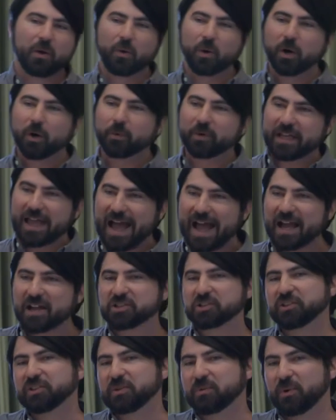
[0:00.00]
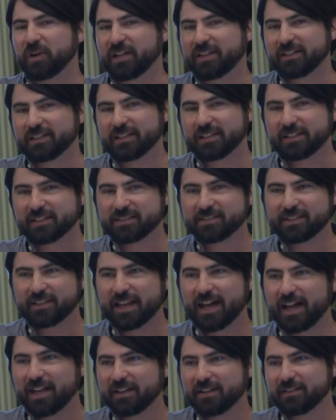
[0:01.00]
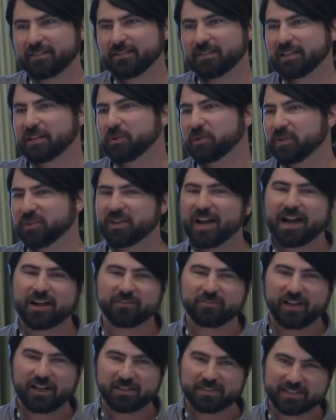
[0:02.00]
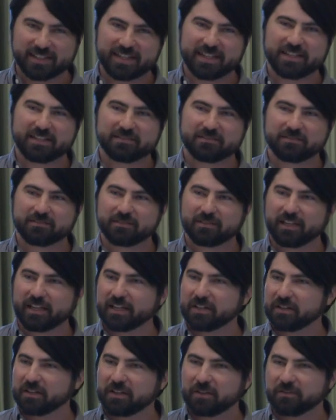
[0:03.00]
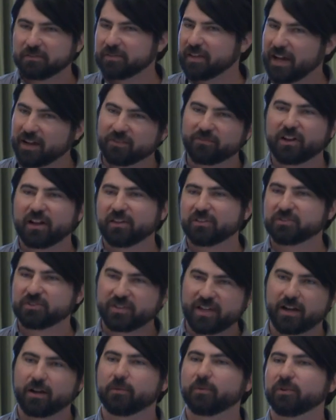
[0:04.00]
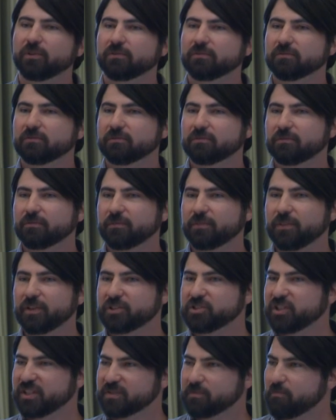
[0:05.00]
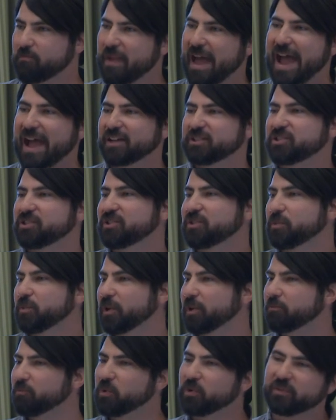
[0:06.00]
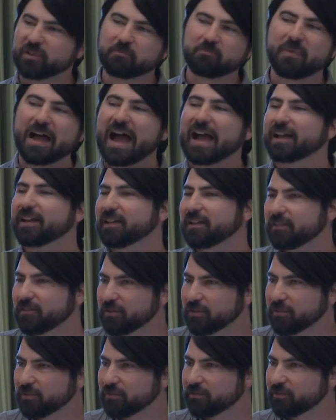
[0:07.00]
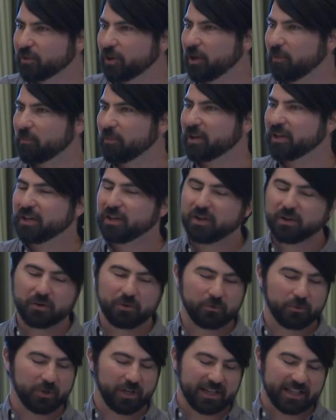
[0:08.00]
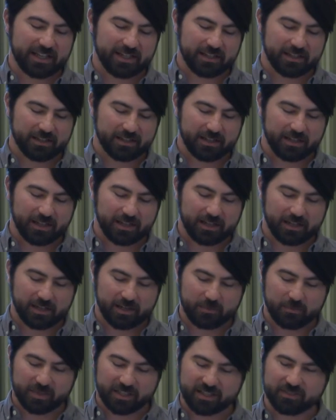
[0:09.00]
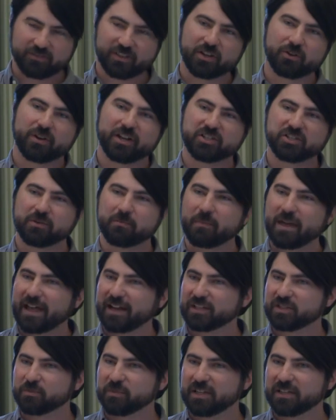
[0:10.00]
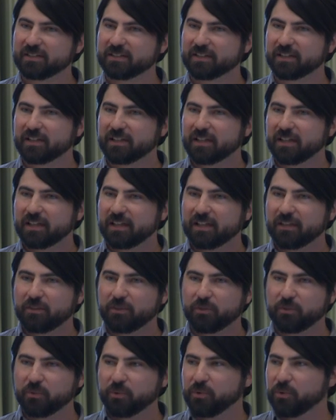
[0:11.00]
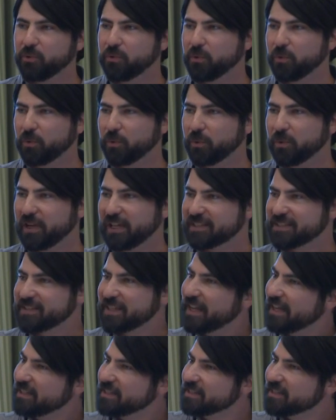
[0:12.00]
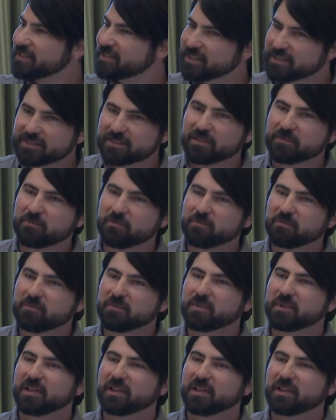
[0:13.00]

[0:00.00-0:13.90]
what we actually want is to not deal with Docker files again. Like Docker files are terrible. They're just bash. We're moving back from running um, configuration management through a sane system